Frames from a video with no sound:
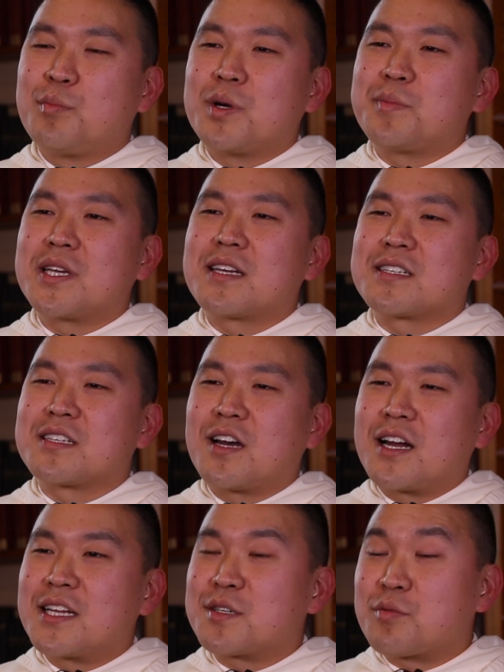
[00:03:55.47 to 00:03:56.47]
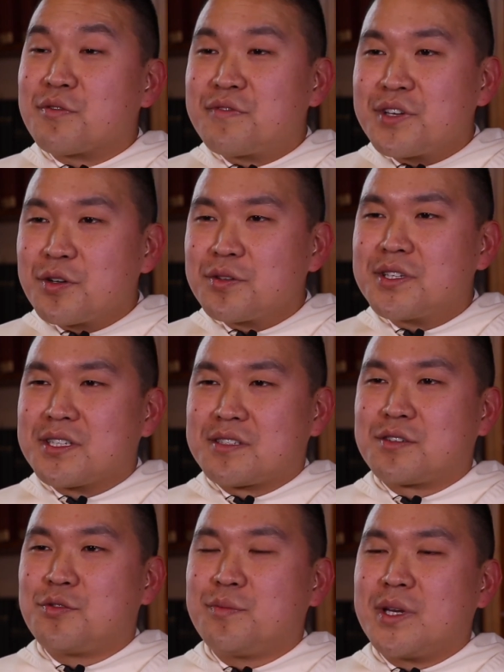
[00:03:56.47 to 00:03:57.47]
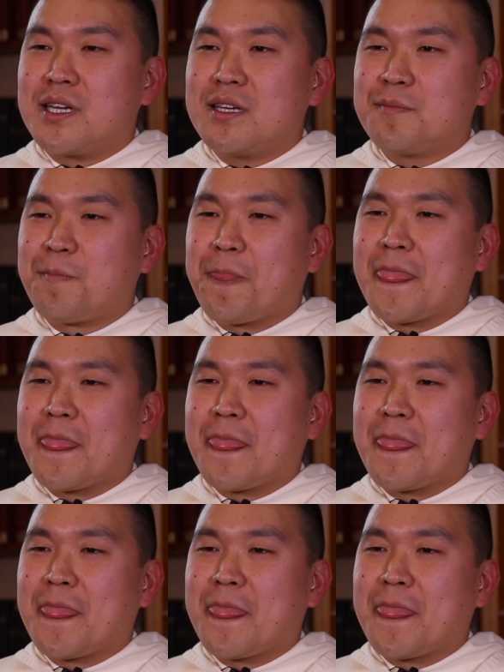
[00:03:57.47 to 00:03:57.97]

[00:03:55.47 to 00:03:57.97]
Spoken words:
but because God has revealed this to me,